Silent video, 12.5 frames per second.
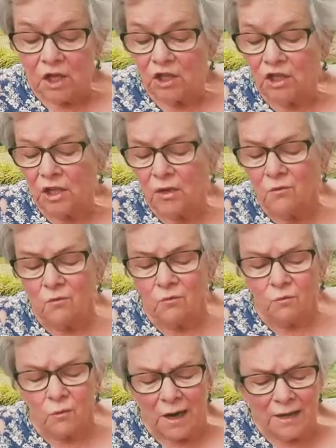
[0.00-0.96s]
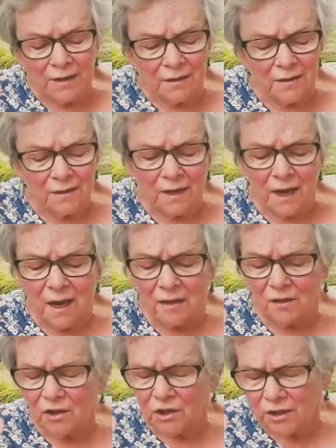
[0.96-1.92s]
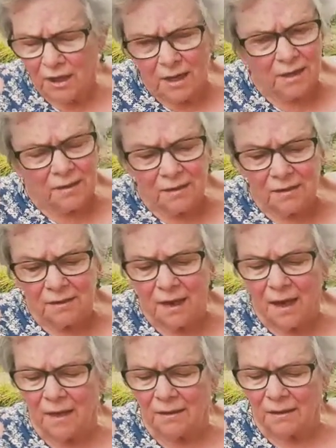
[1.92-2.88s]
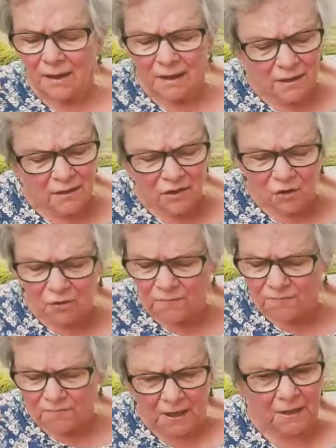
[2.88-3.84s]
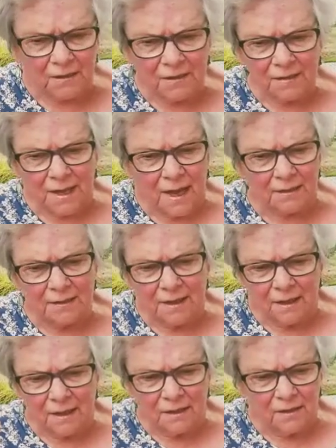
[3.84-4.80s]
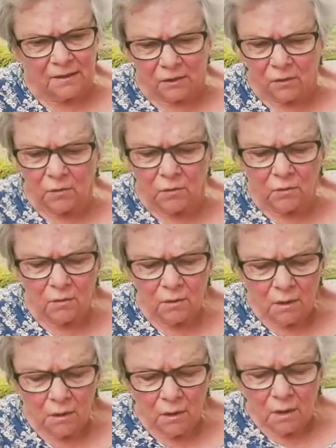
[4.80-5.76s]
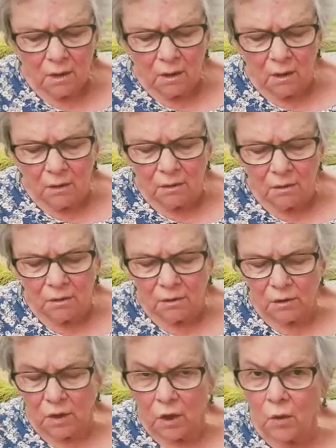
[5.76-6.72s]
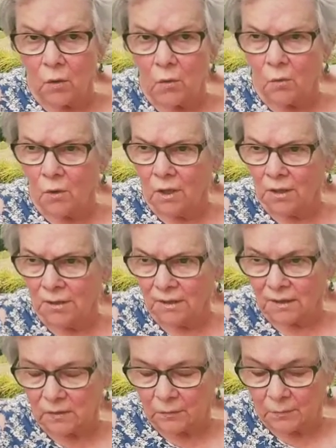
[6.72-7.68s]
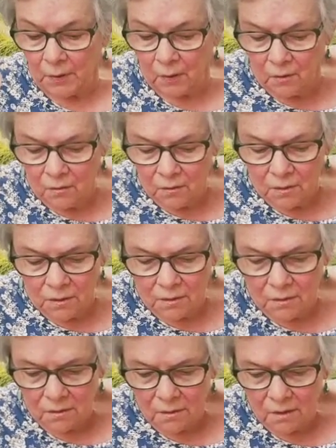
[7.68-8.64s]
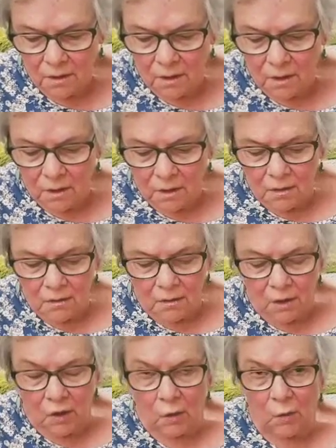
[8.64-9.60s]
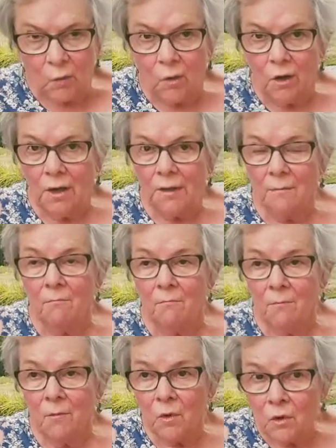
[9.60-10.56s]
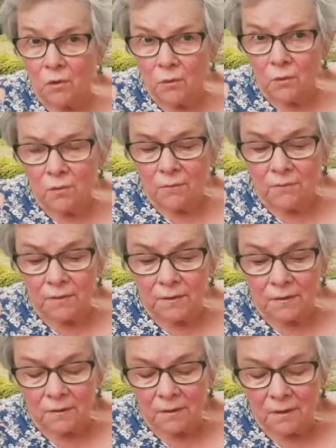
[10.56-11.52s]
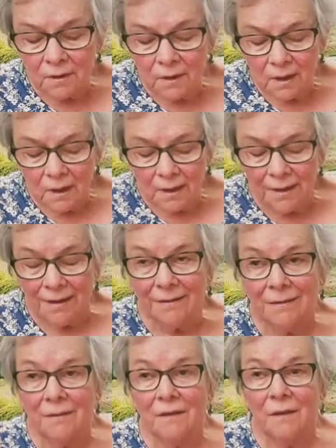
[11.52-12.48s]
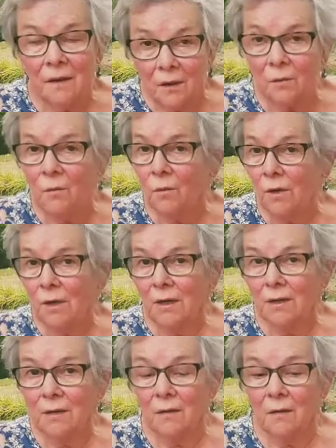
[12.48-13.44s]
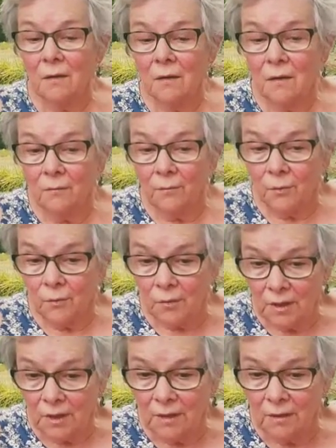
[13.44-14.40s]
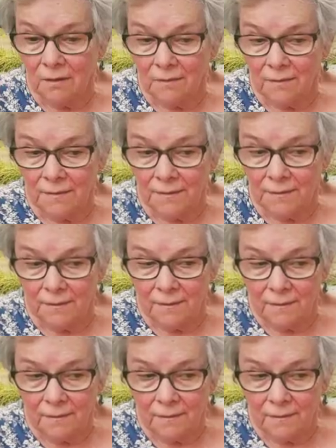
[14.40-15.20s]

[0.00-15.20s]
She raced and chased and in your face, that Katie Sue. No one spoke, no one moved, and no one breathed.